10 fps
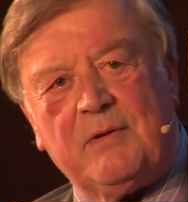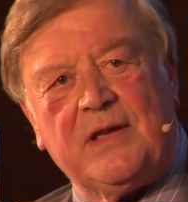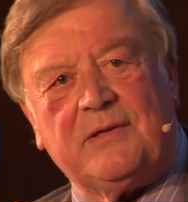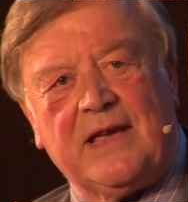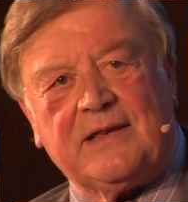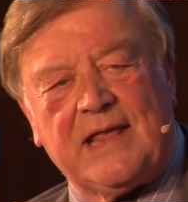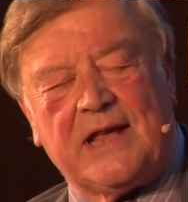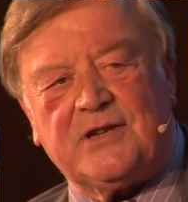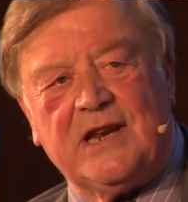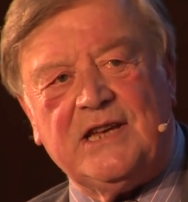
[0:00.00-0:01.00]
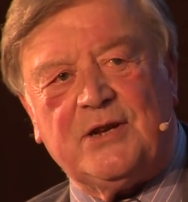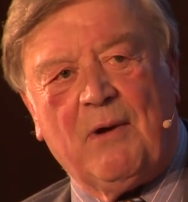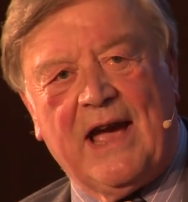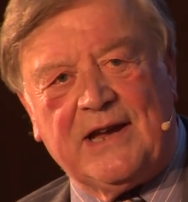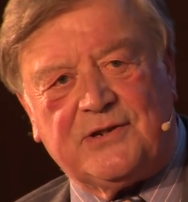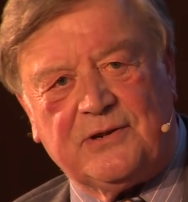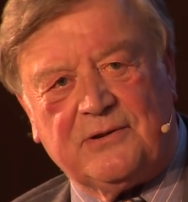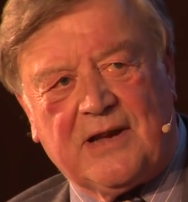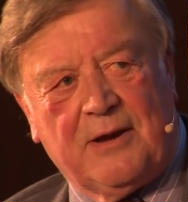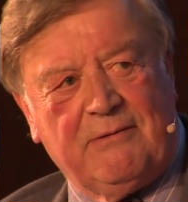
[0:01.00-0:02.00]
think that's an easy way
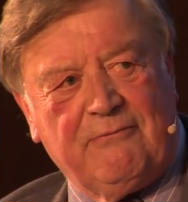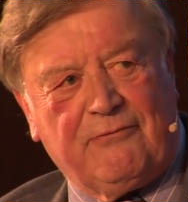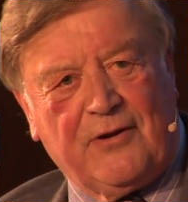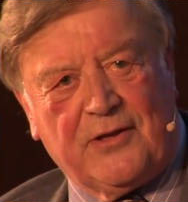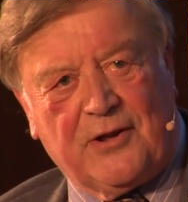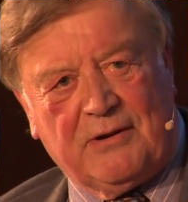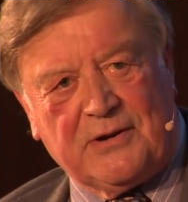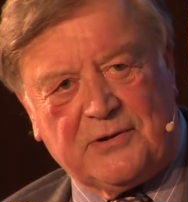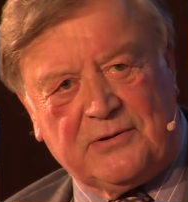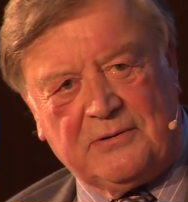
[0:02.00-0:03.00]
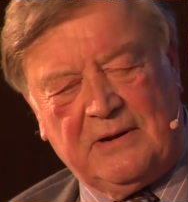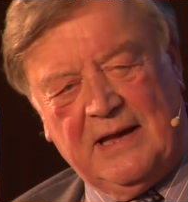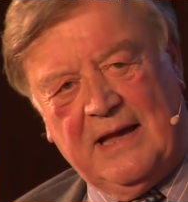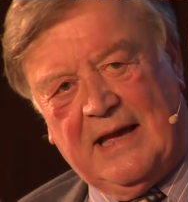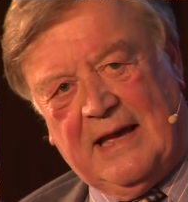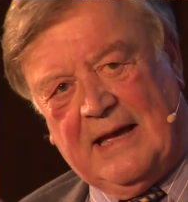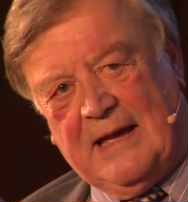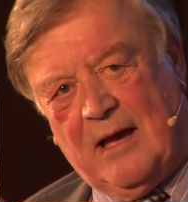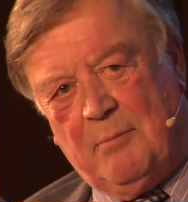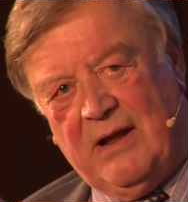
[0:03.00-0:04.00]
to go even further into
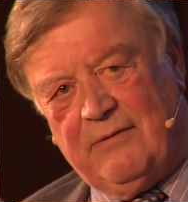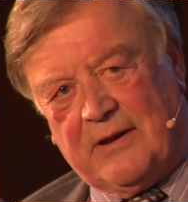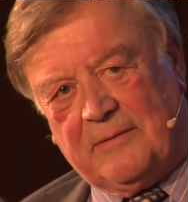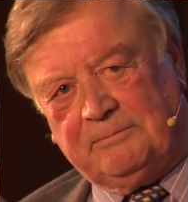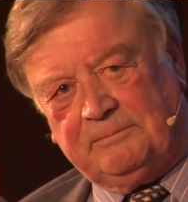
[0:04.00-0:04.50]
oblivion.